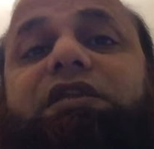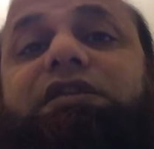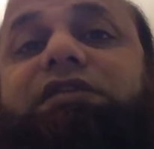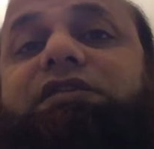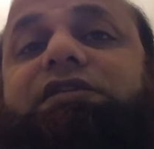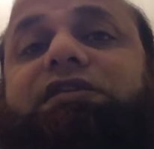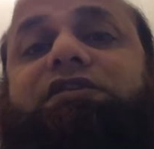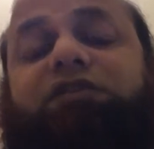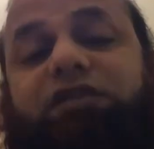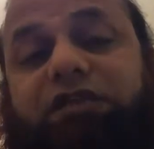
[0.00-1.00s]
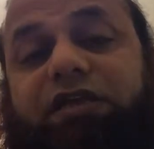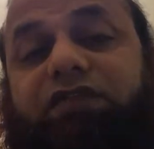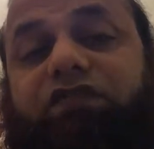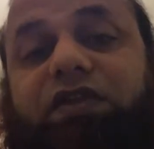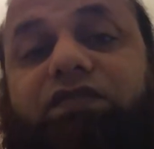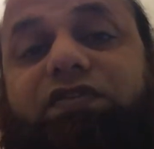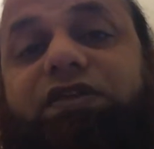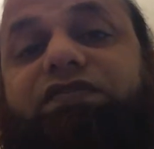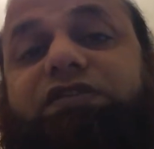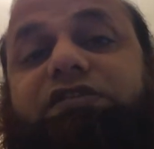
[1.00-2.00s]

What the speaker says: is if it's